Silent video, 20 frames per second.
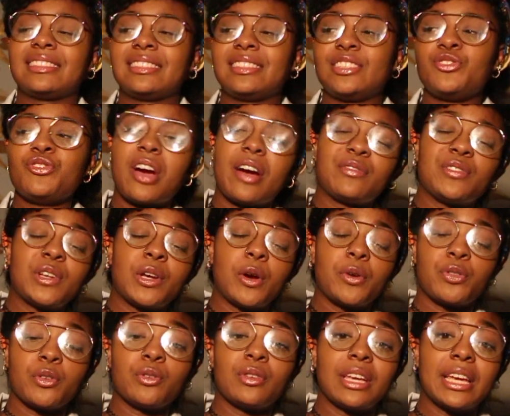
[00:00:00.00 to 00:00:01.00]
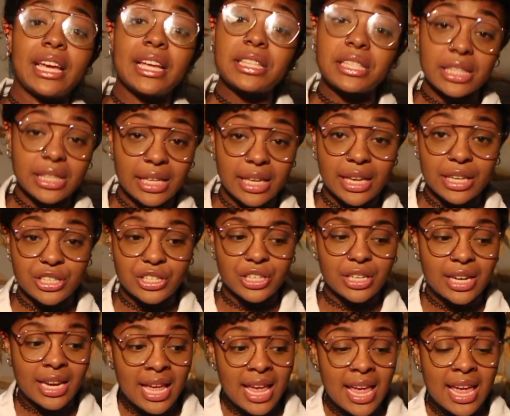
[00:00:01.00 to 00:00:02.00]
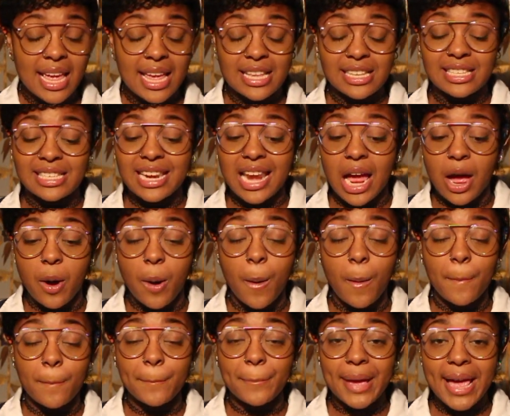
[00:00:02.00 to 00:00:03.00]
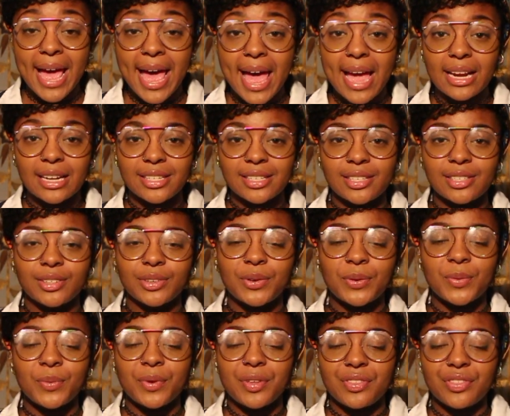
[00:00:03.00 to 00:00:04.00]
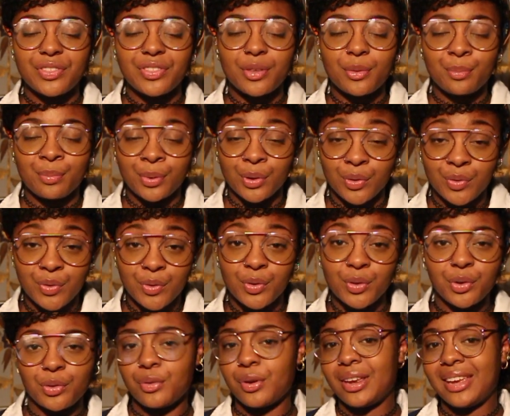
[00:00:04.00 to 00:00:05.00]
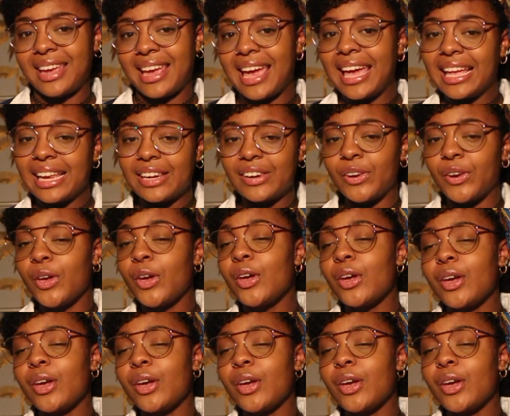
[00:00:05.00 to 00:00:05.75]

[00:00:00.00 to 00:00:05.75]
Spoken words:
you have to go through to get to the kitchen is now packed with buffoonery and